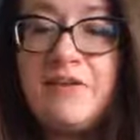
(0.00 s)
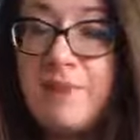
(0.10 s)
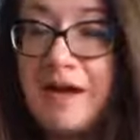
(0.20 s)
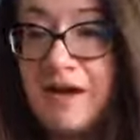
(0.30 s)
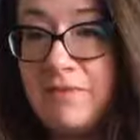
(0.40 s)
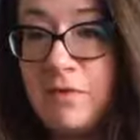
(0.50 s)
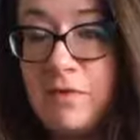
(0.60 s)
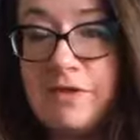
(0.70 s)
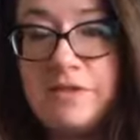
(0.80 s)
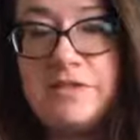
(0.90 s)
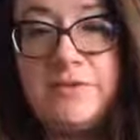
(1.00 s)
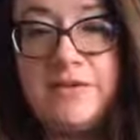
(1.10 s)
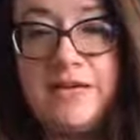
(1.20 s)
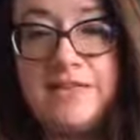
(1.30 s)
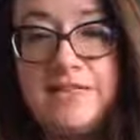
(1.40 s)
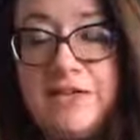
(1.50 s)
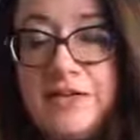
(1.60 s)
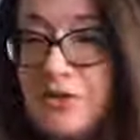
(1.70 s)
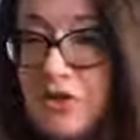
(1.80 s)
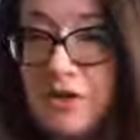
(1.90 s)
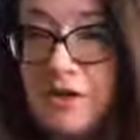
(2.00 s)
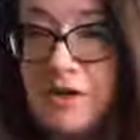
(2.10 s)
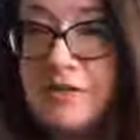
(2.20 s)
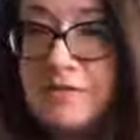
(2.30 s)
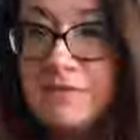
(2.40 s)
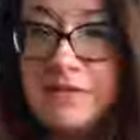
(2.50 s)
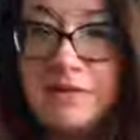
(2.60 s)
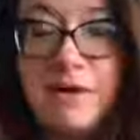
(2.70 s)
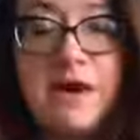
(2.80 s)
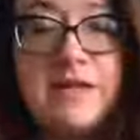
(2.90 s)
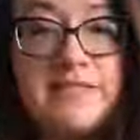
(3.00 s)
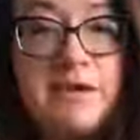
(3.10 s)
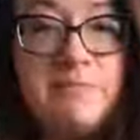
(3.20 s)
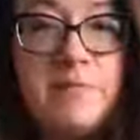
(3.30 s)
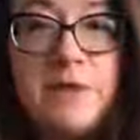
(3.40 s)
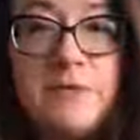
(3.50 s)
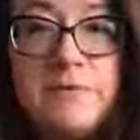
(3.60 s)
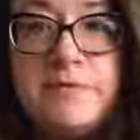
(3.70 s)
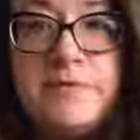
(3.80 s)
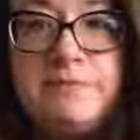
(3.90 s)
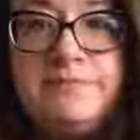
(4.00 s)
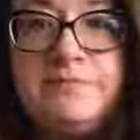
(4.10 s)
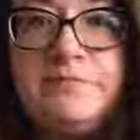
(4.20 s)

on the back of a horse doing its signature little paws up pose.